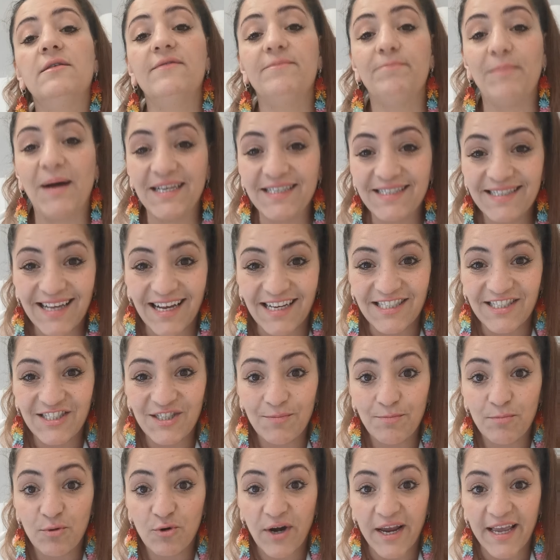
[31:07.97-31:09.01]
passaggi
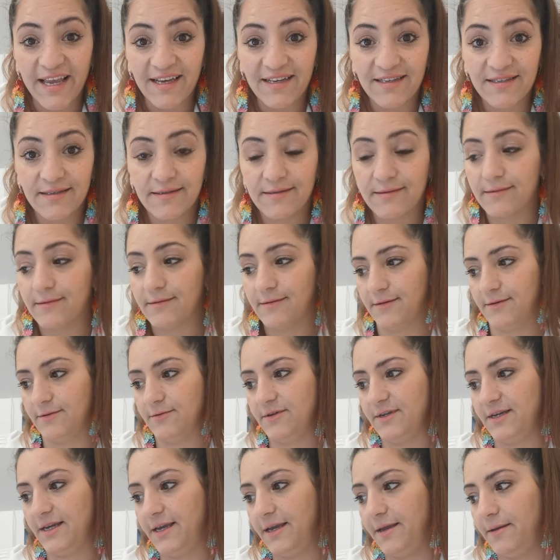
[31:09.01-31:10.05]
breaks,
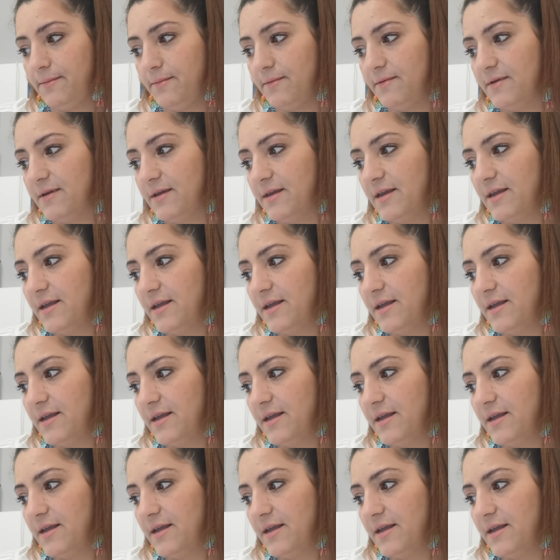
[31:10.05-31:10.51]
okay?